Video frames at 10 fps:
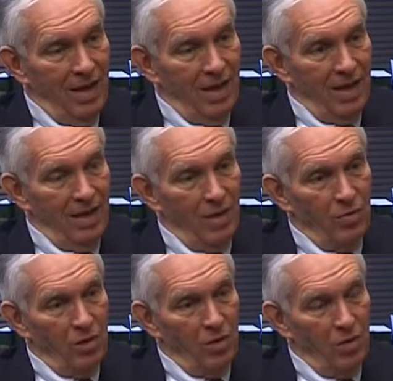And they
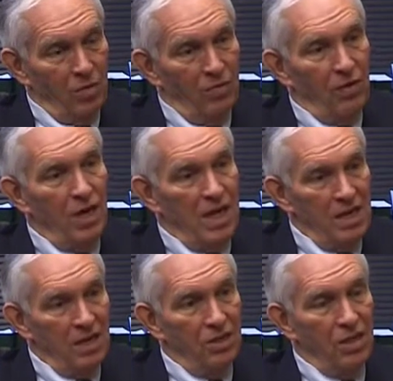would go on for
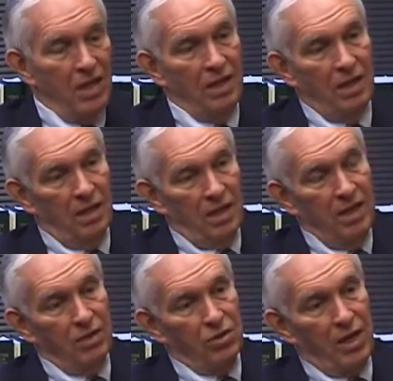8 and 10
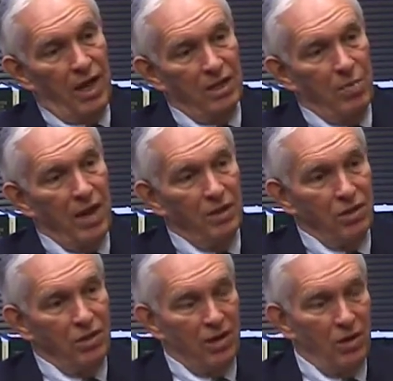legal-sized
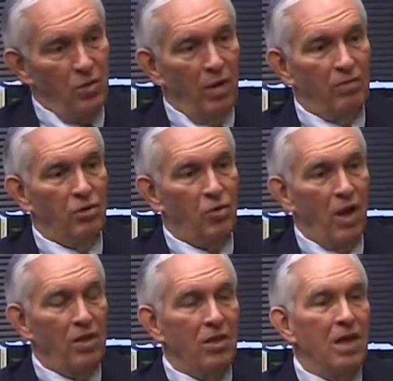pages, and whoever's
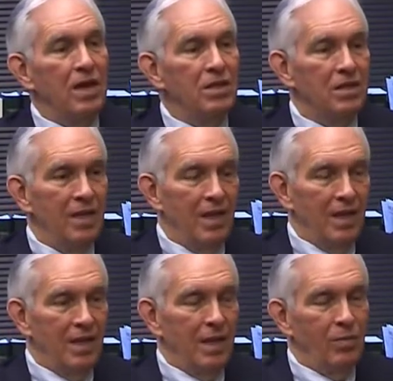trying the case,
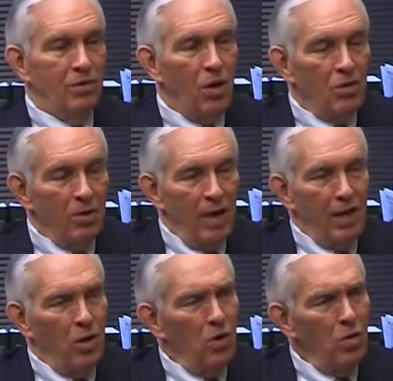they would talk
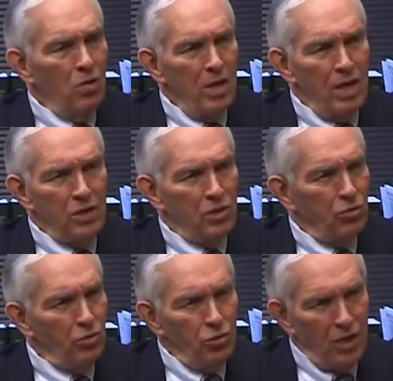about all the
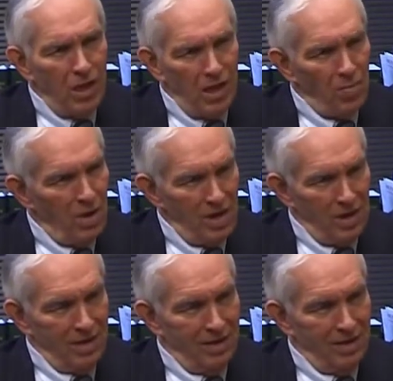excruciating pain